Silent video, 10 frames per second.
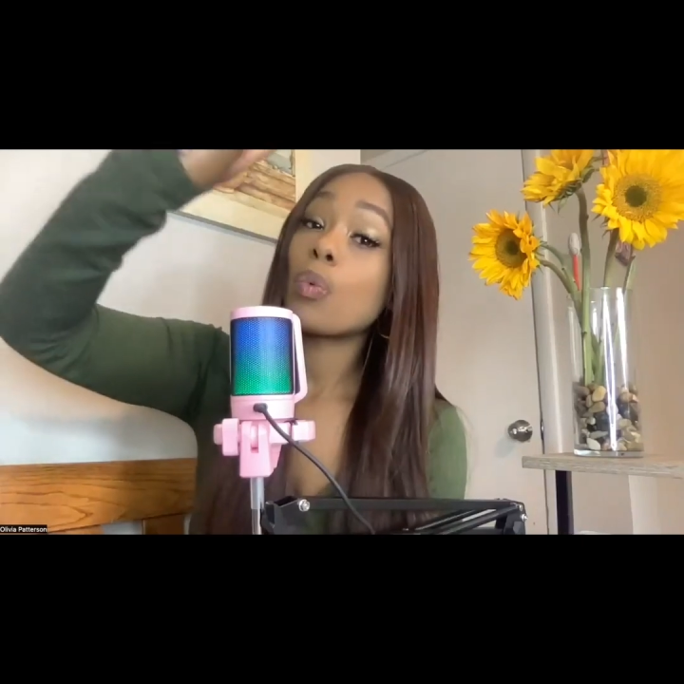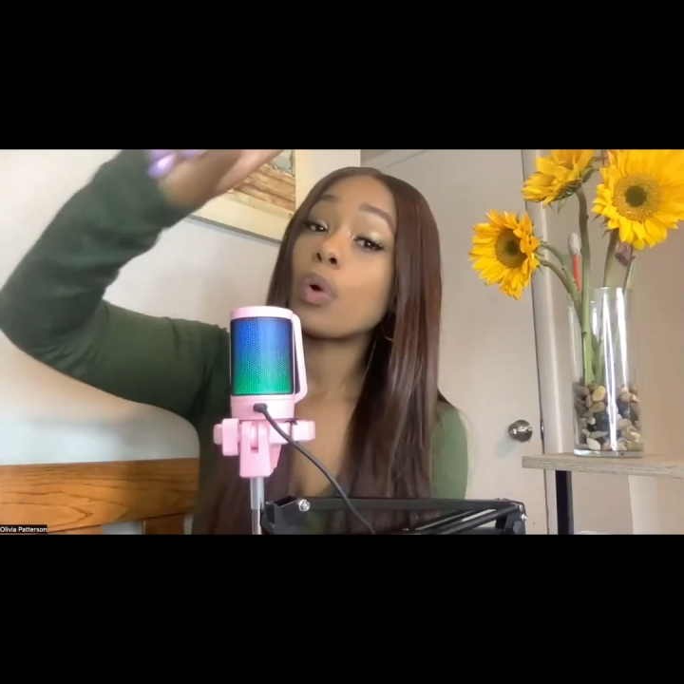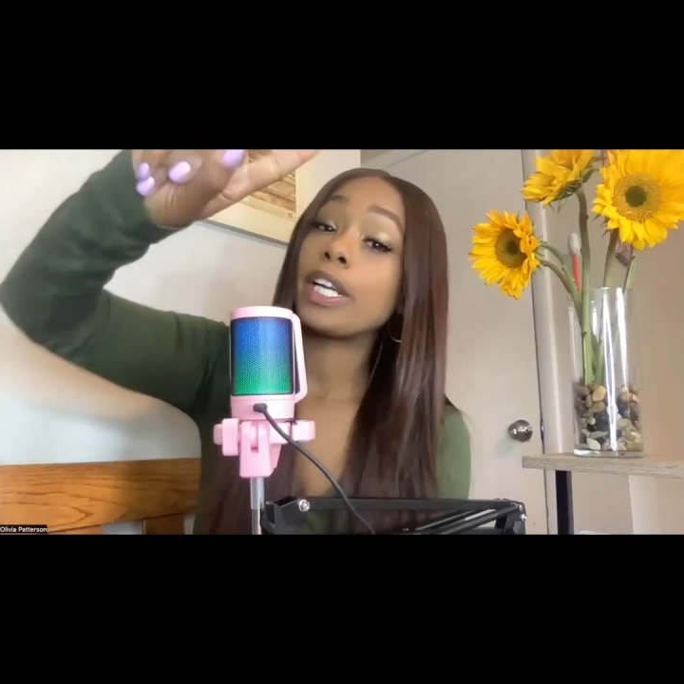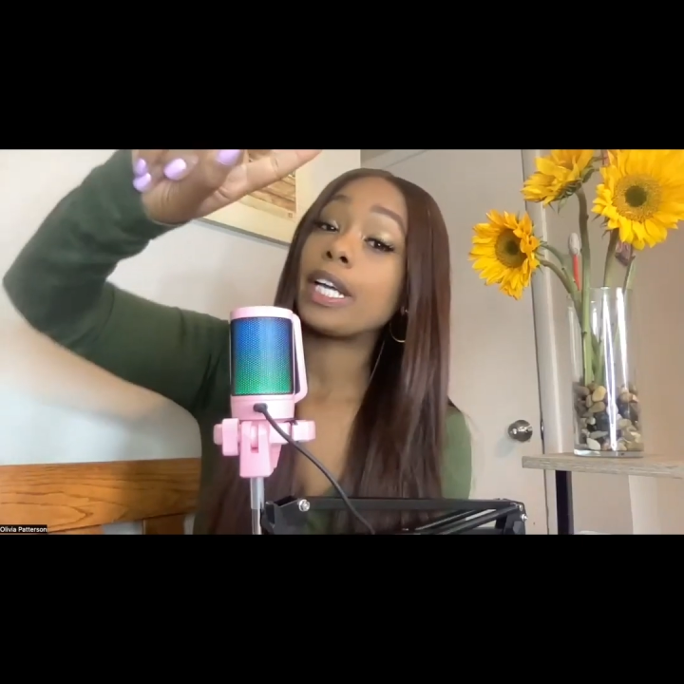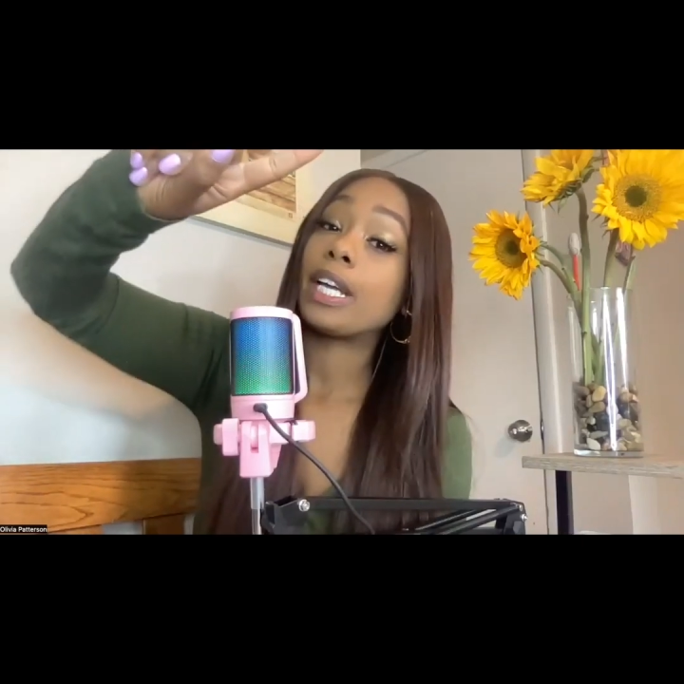
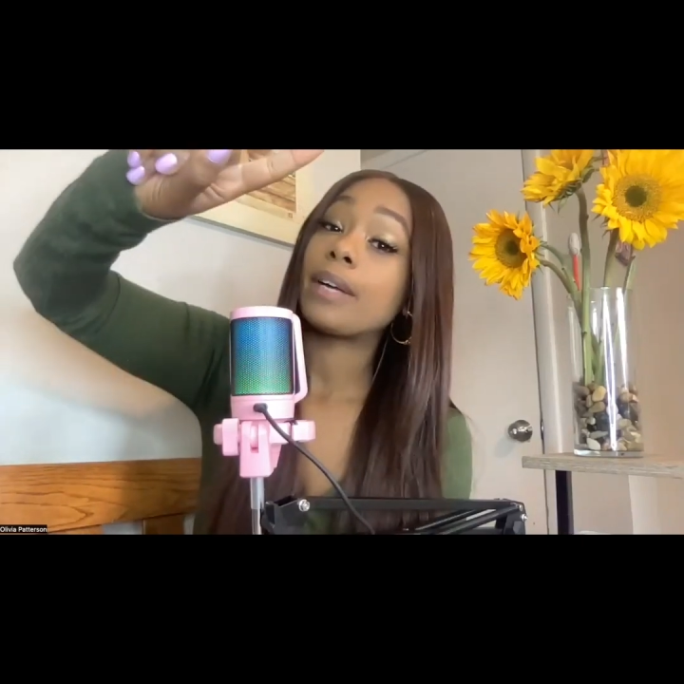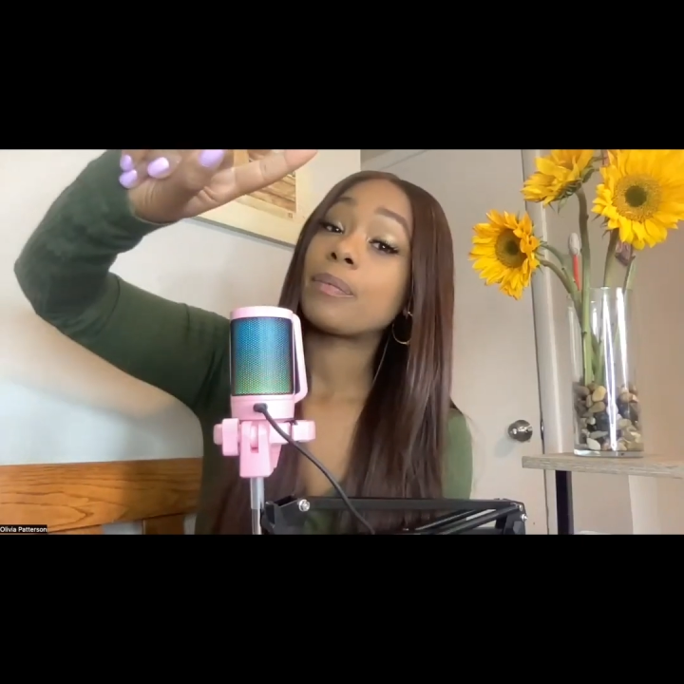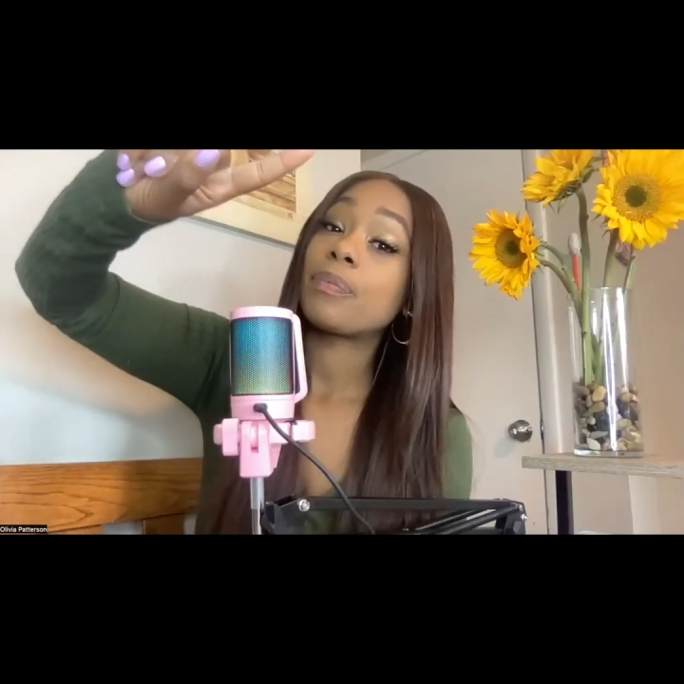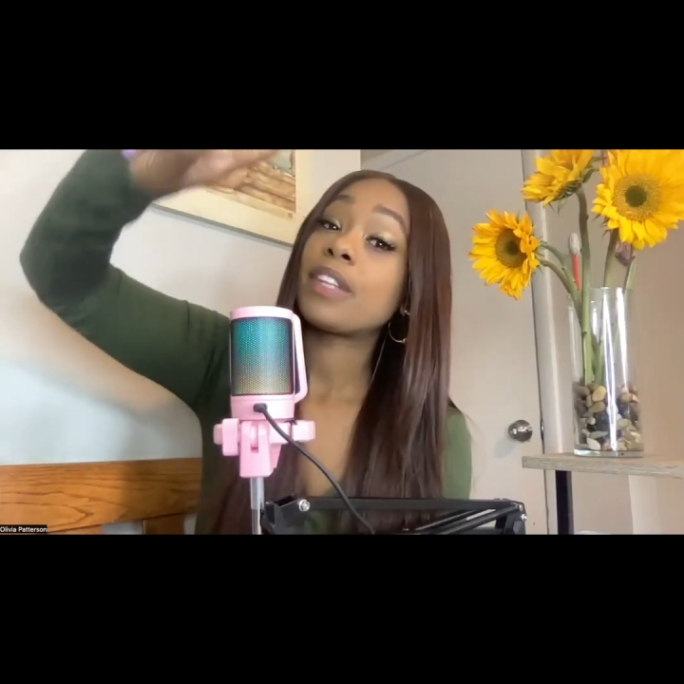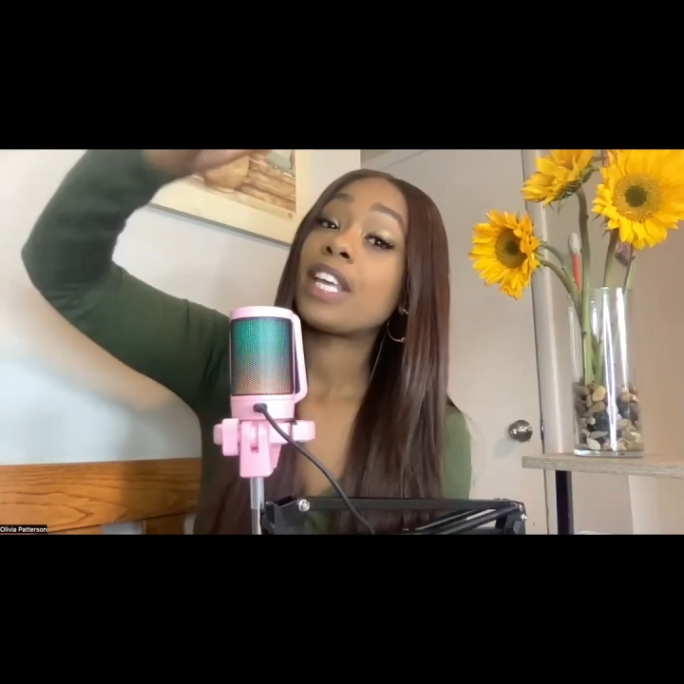Warning
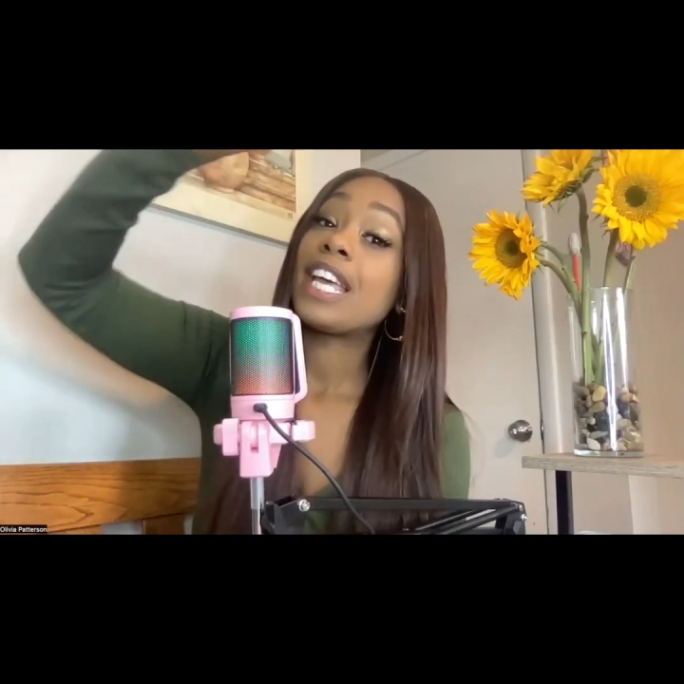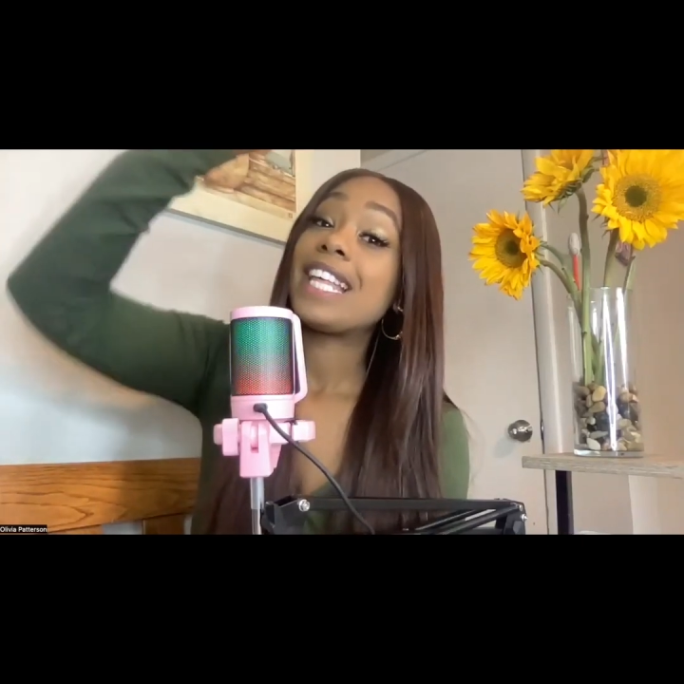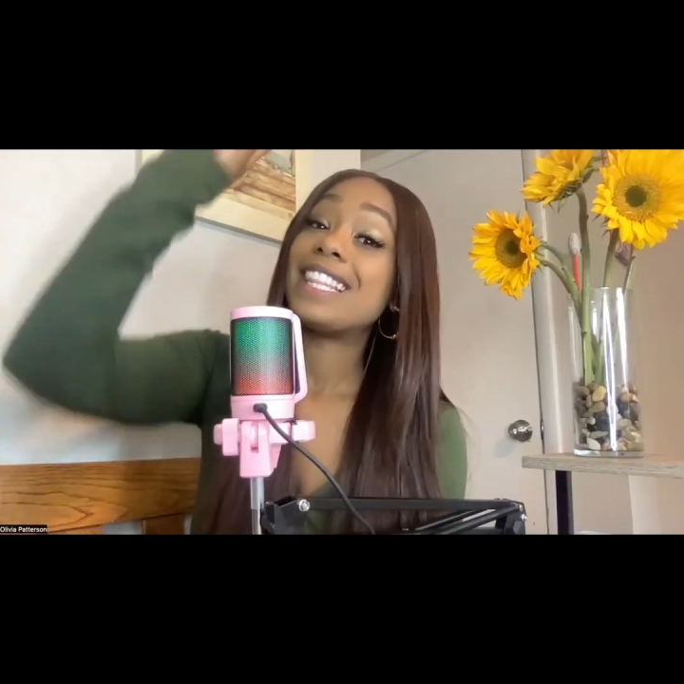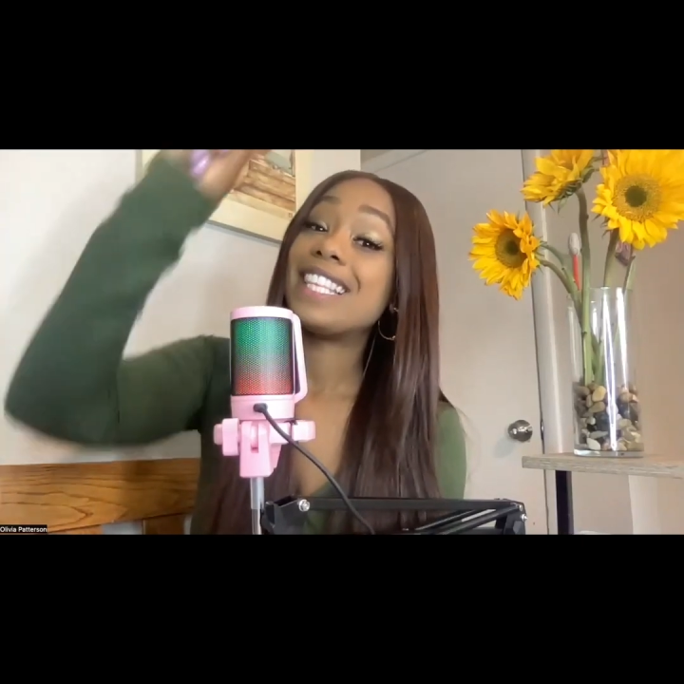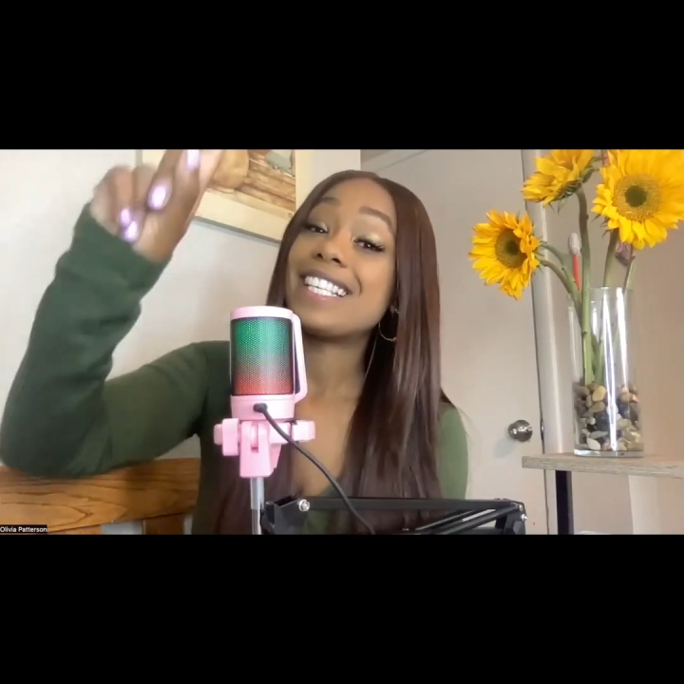
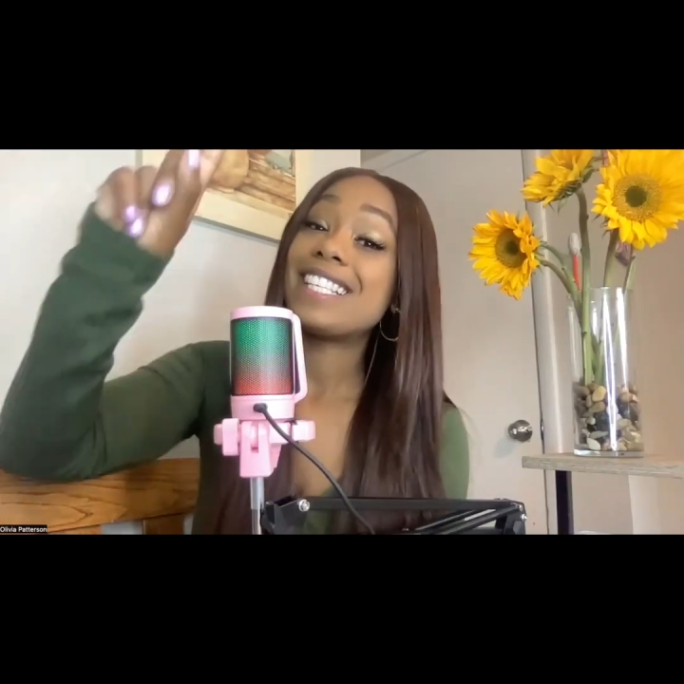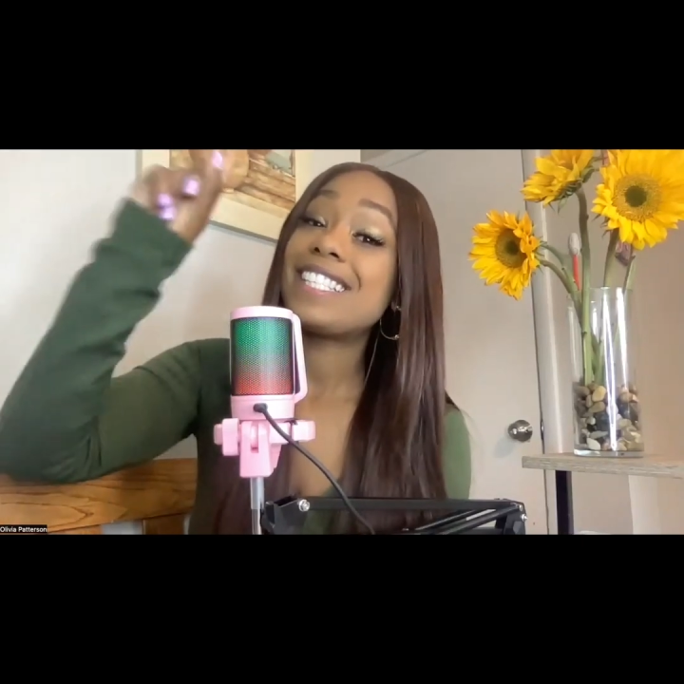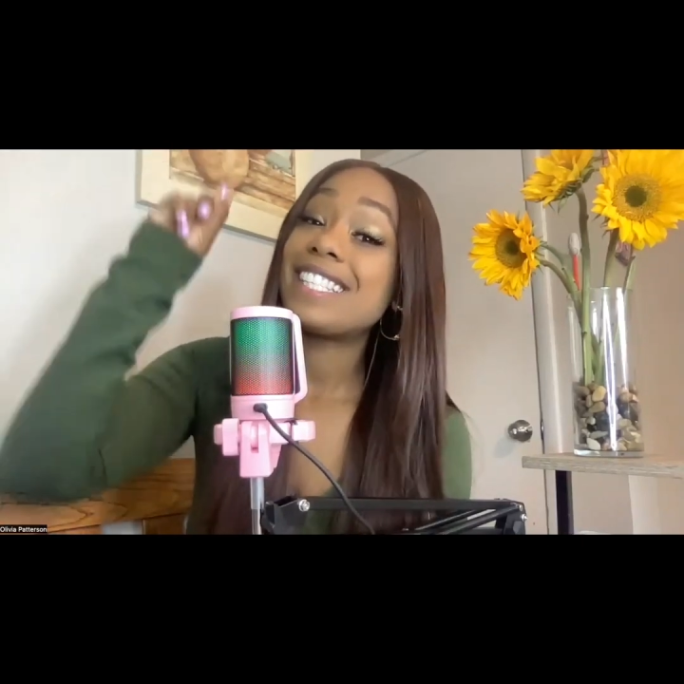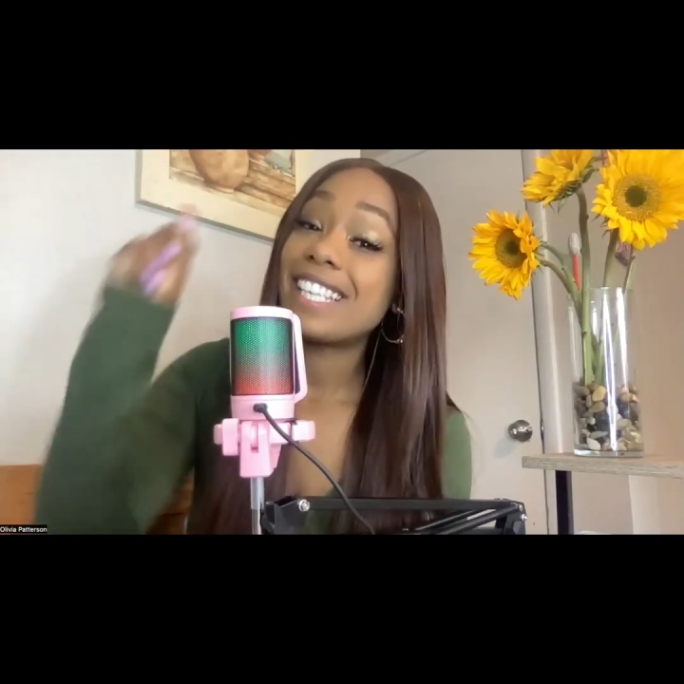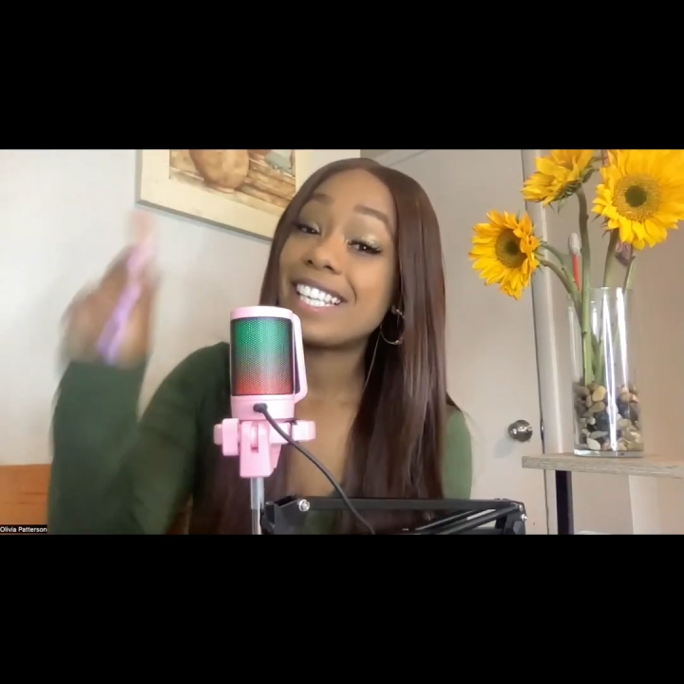this